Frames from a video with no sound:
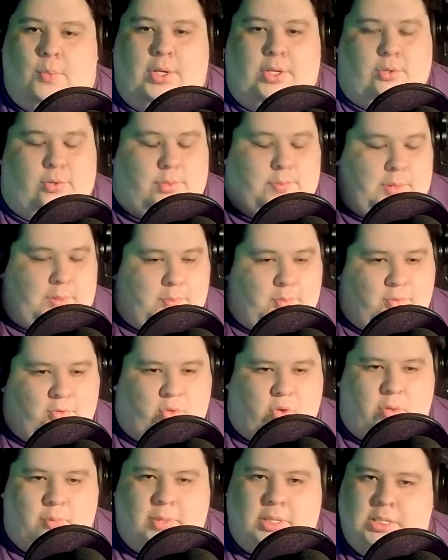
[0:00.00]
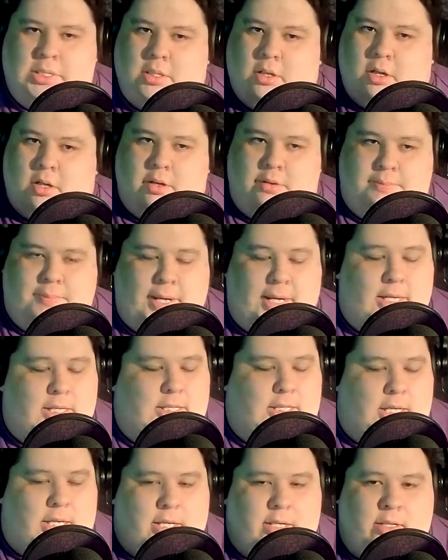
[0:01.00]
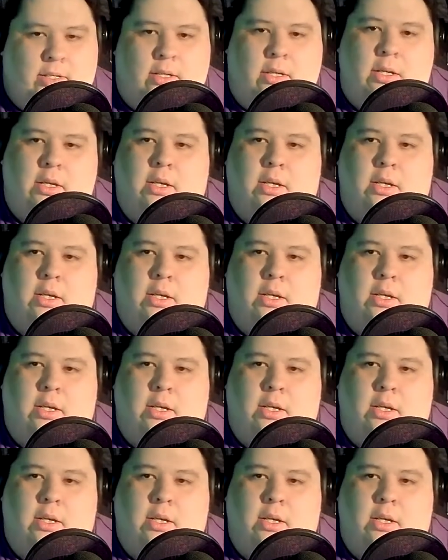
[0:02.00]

whether it be performance art, painting,